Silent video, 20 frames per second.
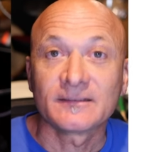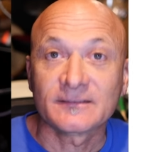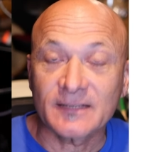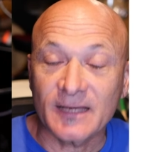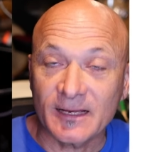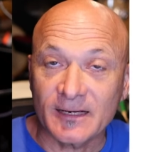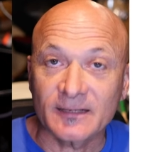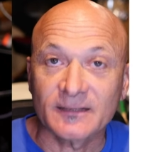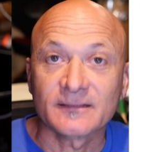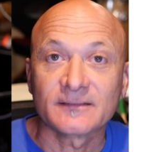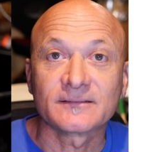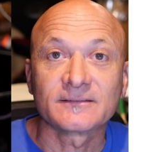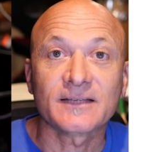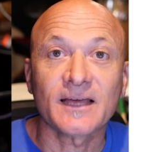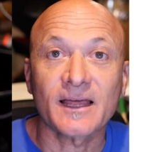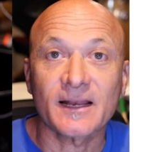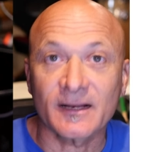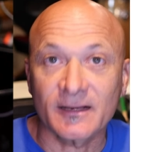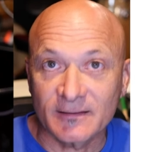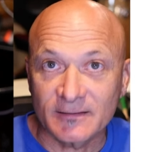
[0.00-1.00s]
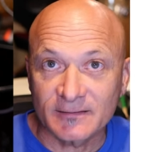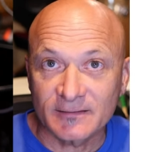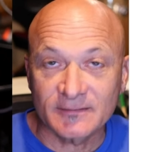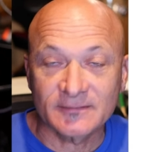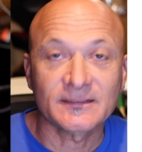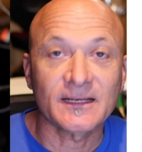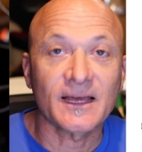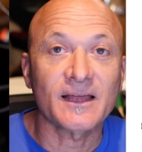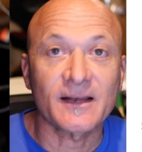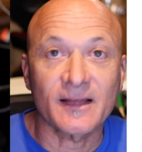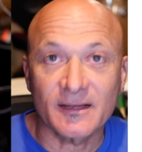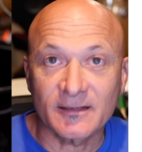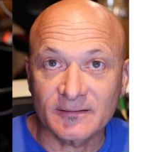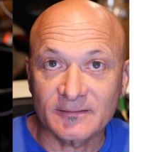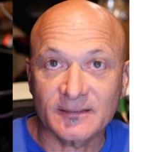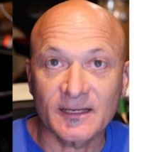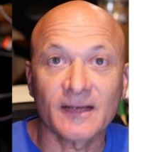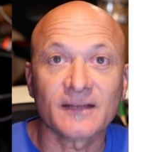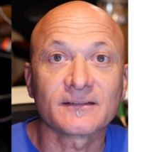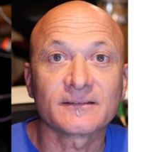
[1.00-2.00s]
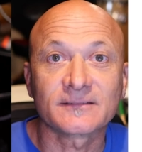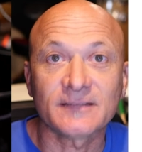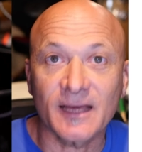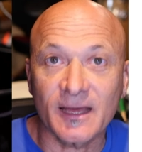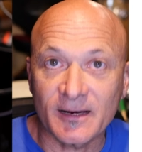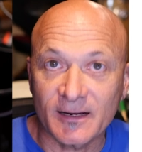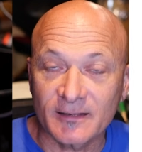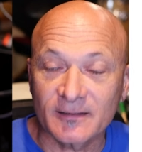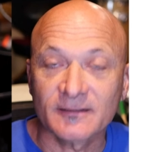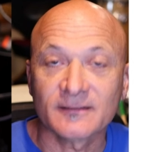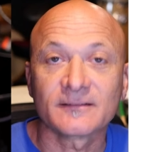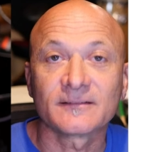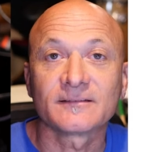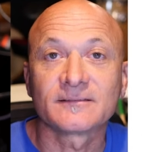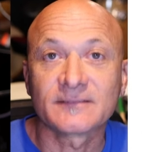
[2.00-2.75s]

dot, dot, dot, dot, dot,